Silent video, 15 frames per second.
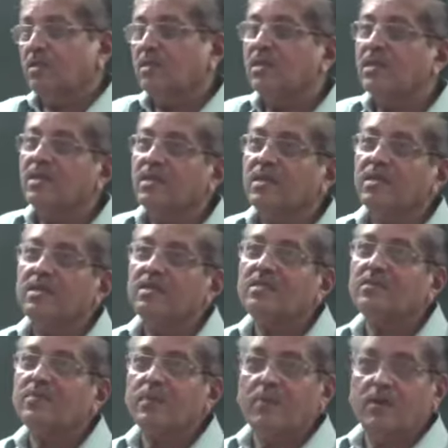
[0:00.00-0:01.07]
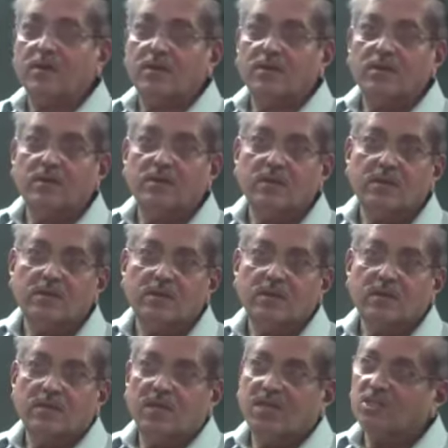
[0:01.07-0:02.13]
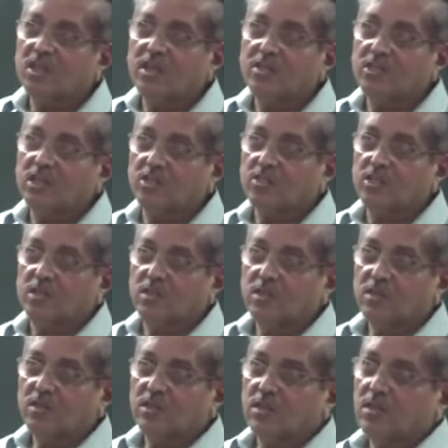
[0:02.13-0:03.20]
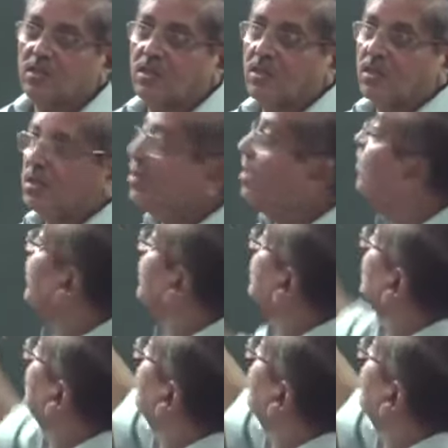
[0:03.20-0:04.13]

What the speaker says: In triple bond, isolation structure. That means,